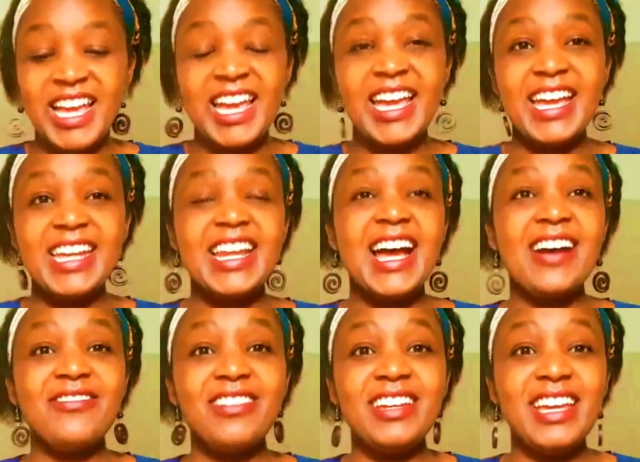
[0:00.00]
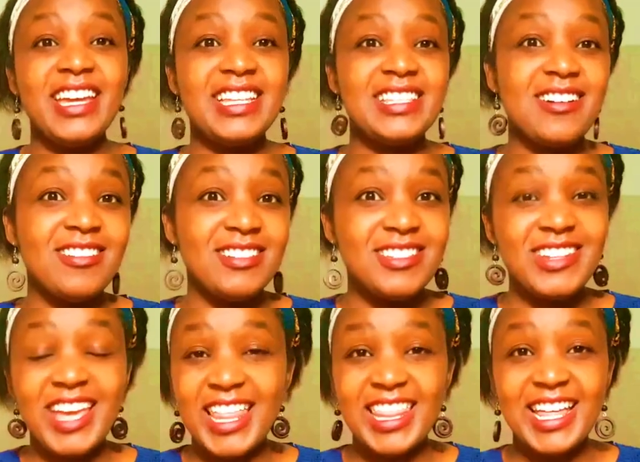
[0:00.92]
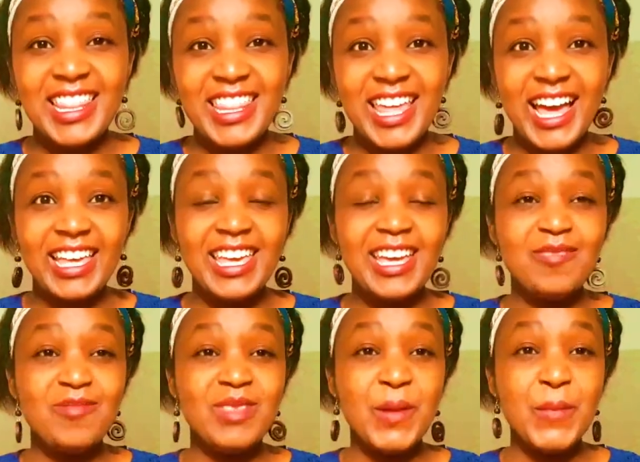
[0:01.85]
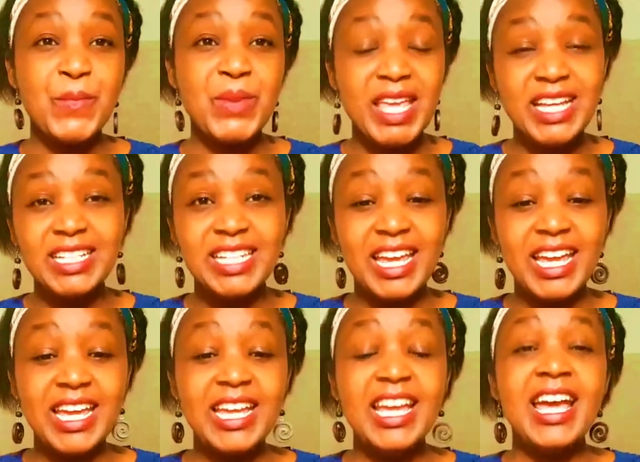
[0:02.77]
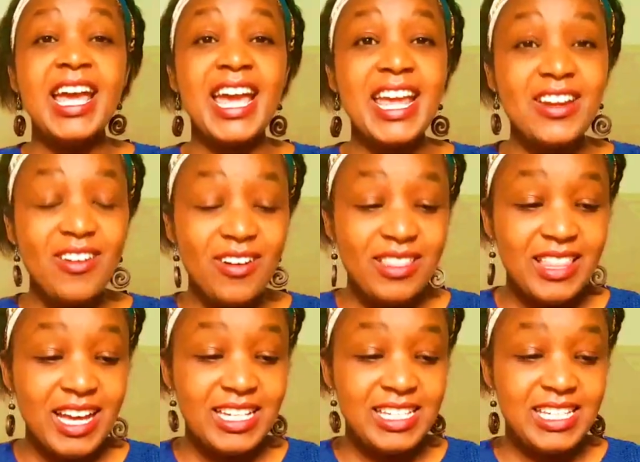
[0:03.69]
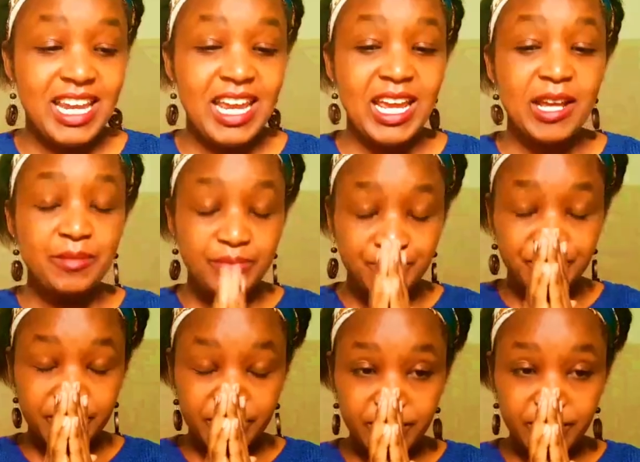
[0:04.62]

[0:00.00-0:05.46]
And having it all together, there came the big day, and on that day,